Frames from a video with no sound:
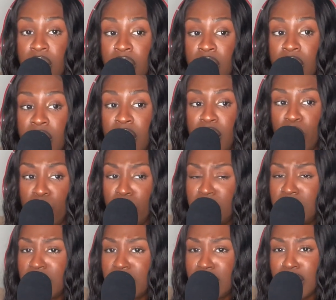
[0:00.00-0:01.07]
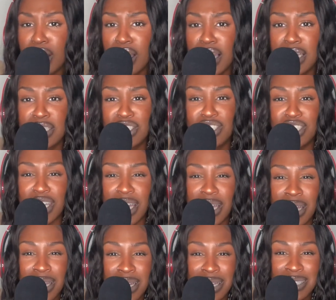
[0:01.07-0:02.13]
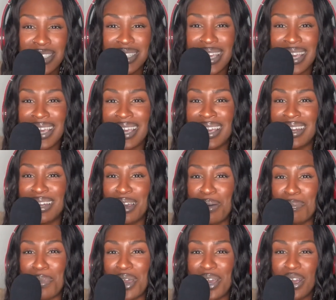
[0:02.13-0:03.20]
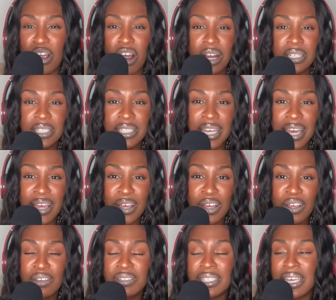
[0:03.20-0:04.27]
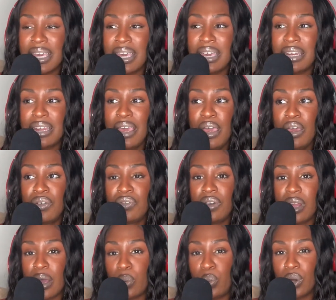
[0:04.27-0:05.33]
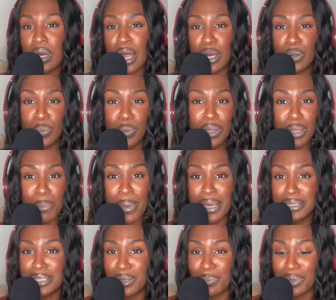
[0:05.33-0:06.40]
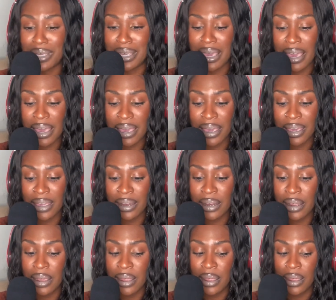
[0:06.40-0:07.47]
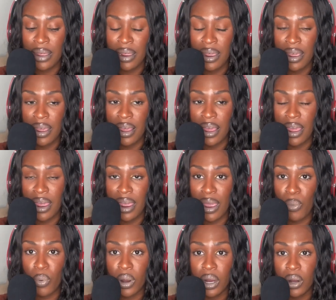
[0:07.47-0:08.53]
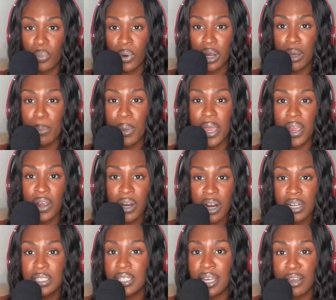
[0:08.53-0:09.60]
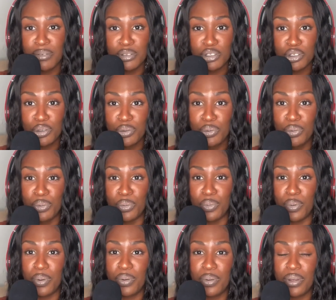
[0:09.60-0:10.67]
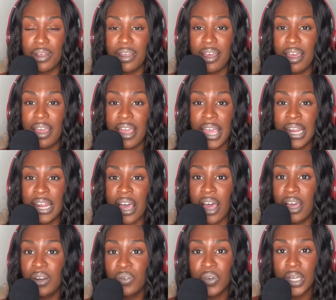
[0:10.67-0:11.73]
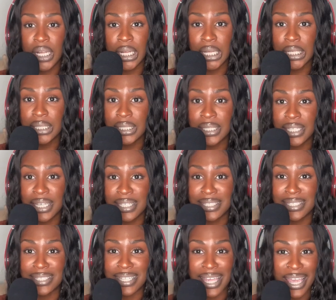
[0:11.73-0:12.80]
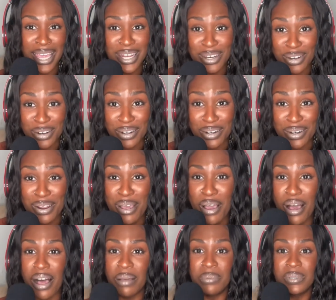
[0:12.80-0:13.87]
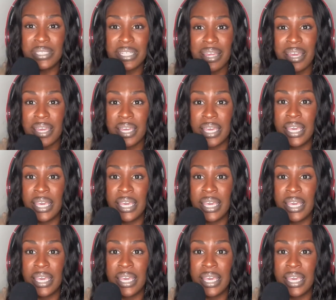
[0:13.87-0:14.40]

And we sit there and judge and compare ourselves and feel like we're not doing the best that we can. And we're comparing ourselves to an unrealistic standard. Almost like